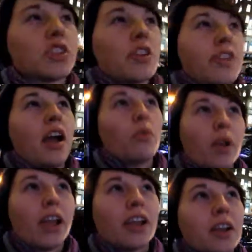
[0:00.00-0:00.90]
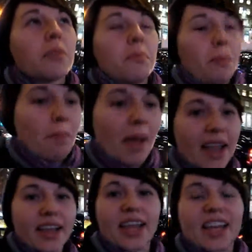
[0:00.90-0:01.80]
So now we're headed
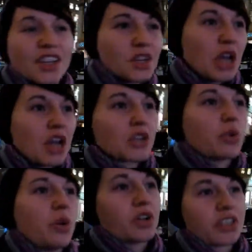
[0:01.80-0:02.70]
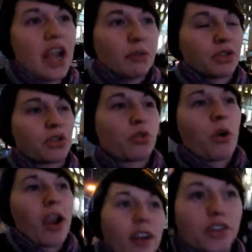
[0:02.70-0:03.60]
back towards Times
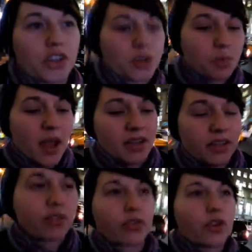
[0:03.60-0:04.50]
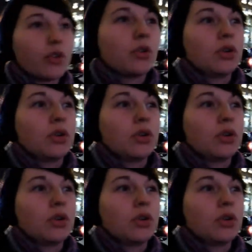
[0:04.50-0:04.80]
Square, just passing through